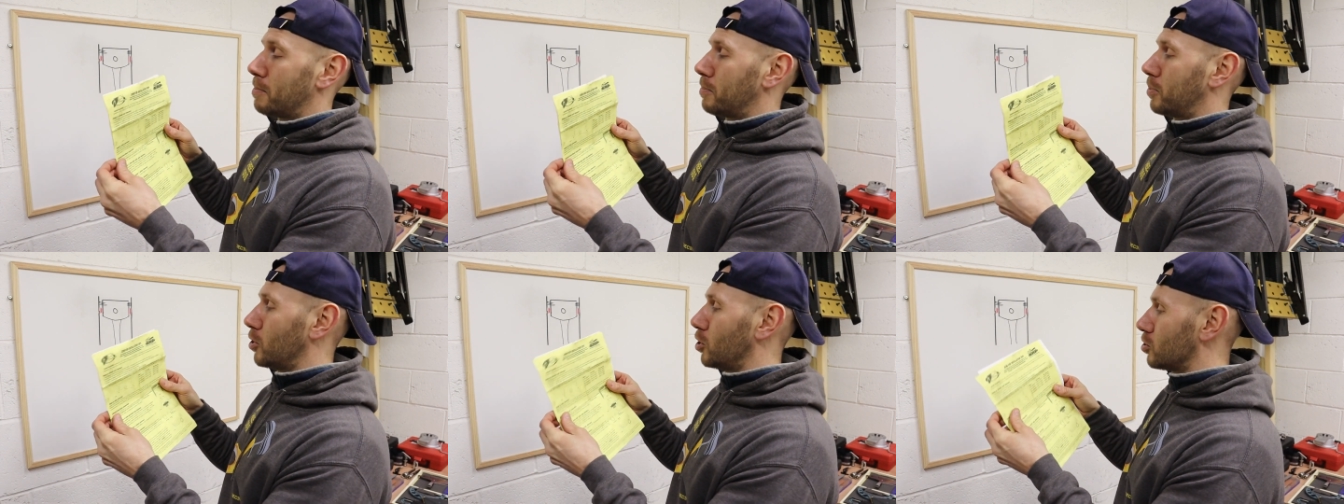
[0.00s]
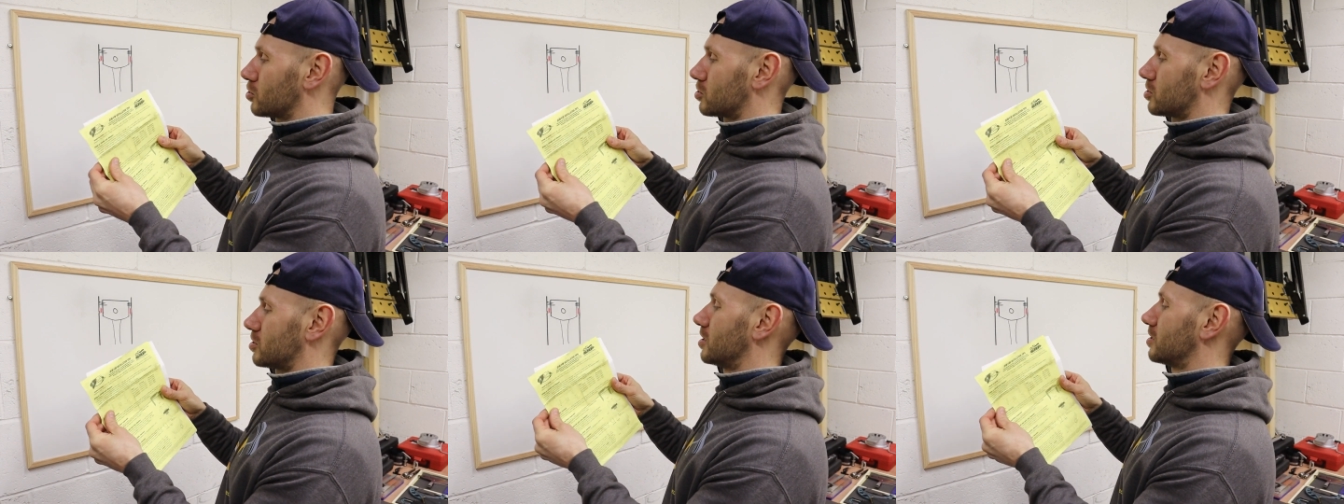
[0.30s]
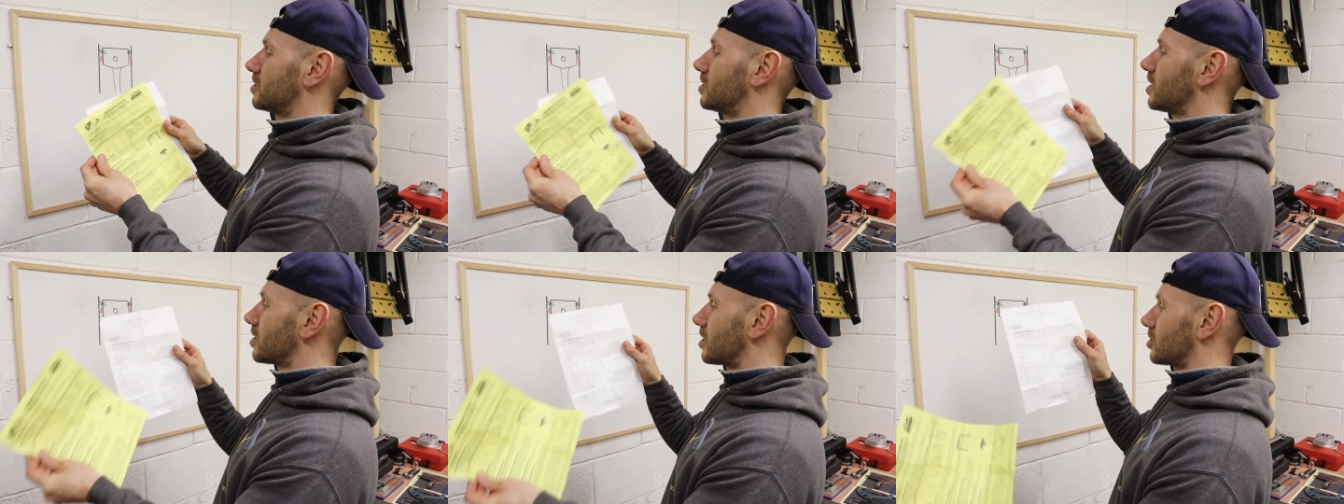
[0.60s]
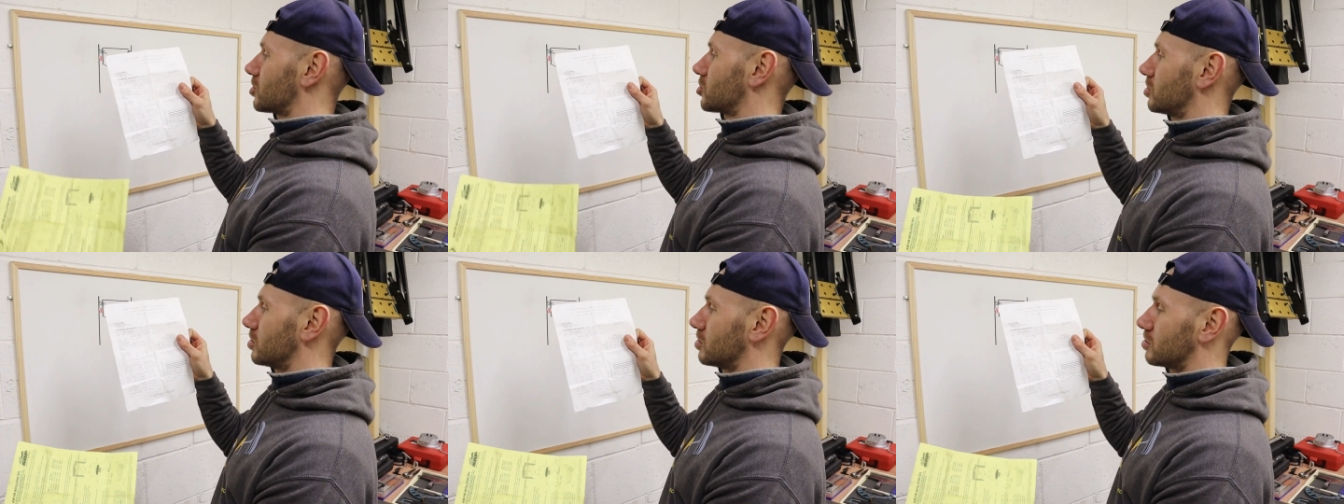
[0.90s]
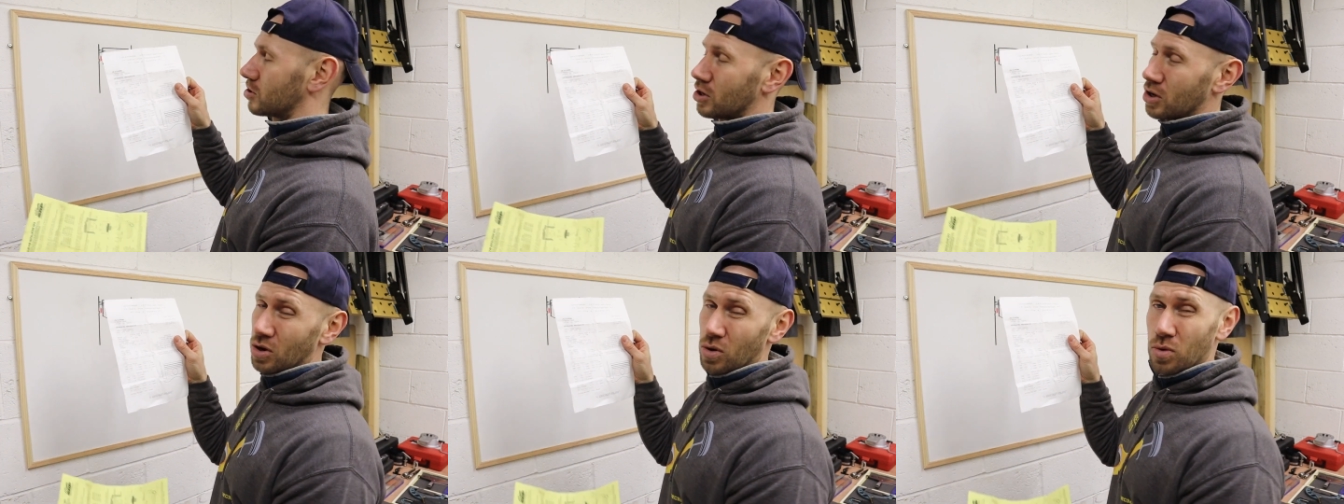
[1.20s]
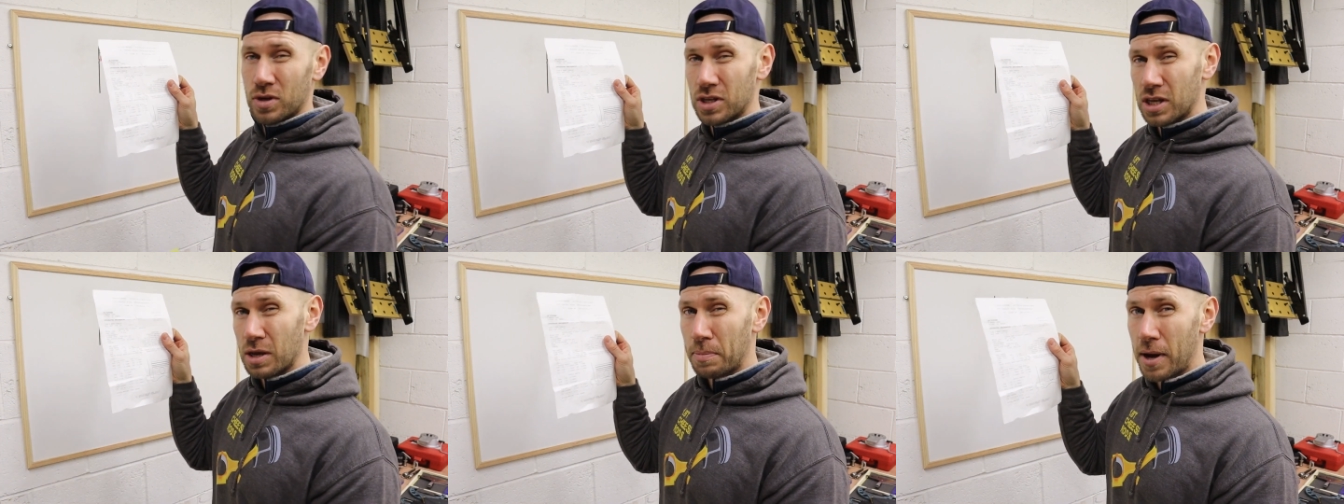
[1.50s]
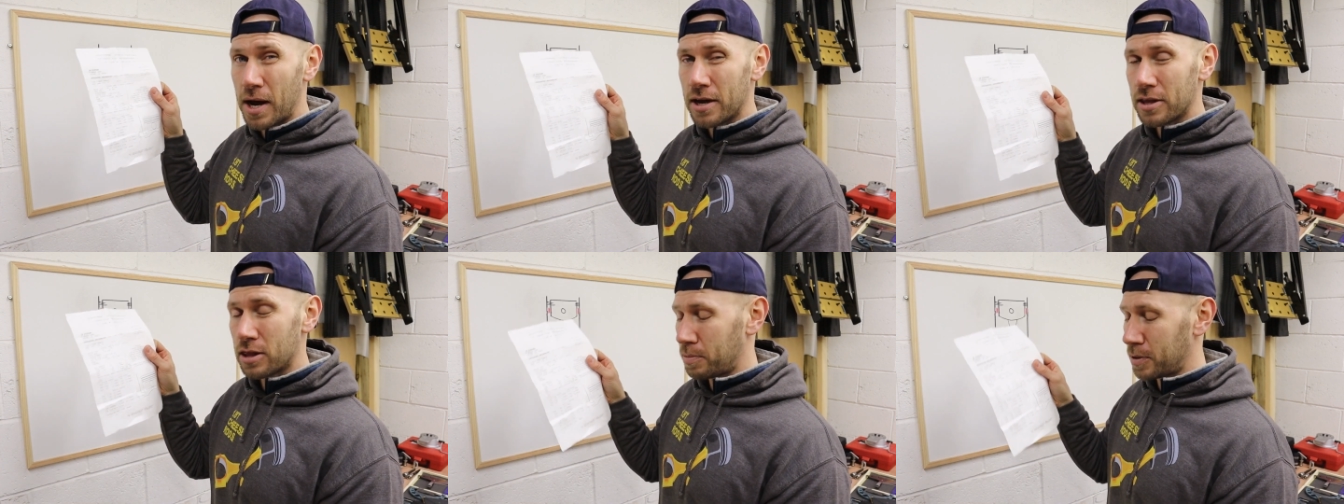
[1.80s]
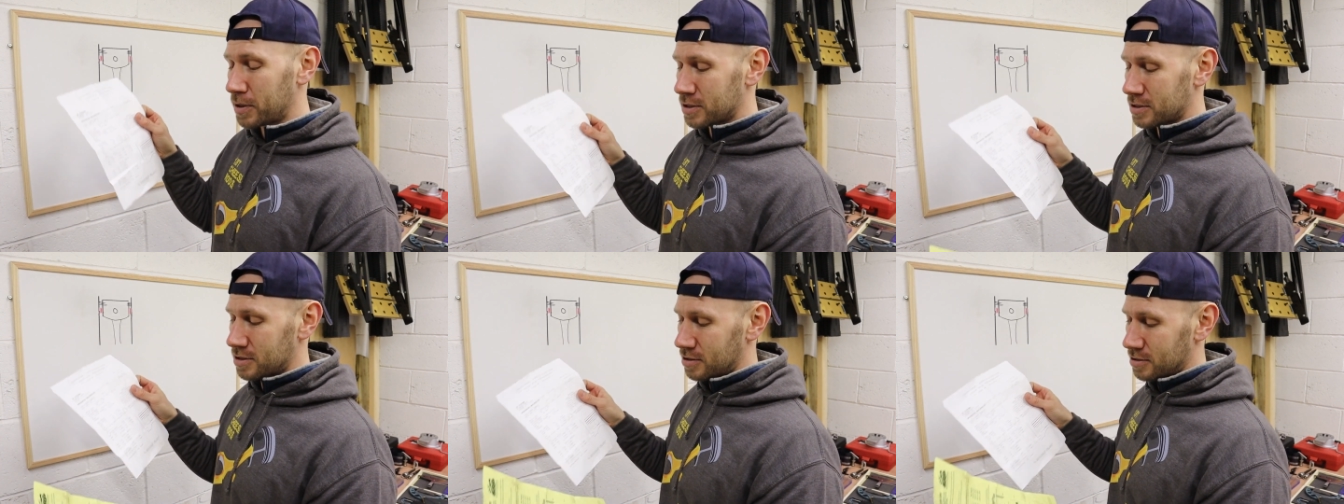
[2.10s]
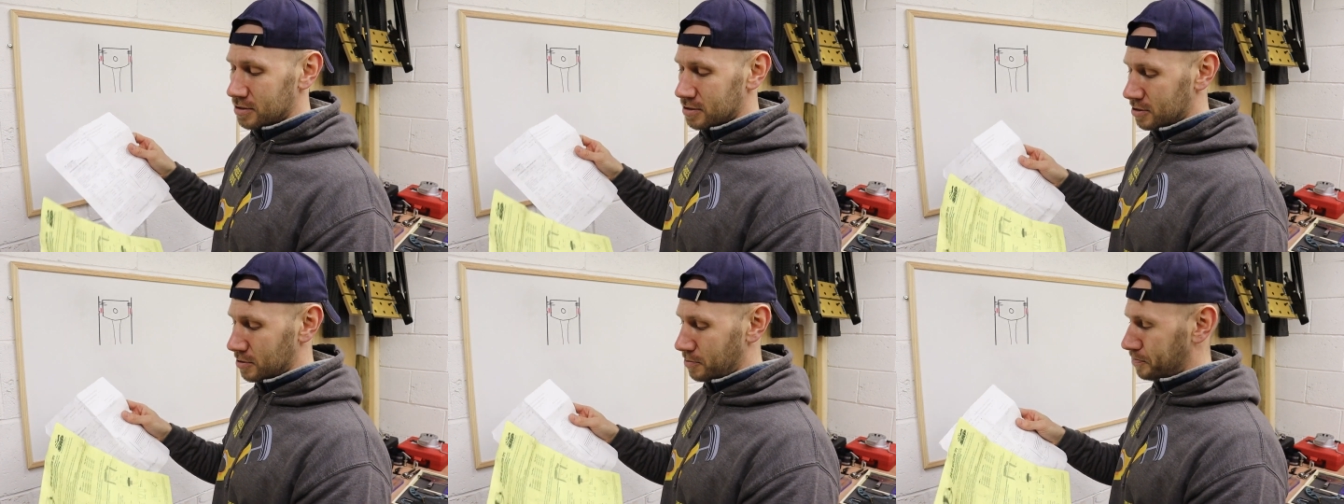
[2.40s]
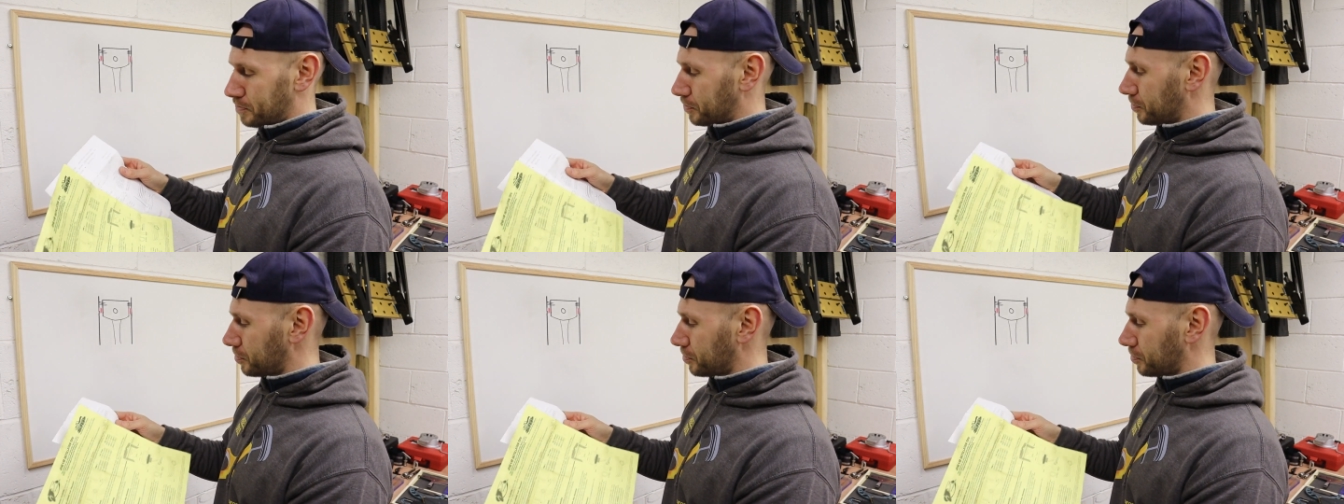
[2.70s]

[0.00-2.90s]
plus the data sheet when you buy the pistons.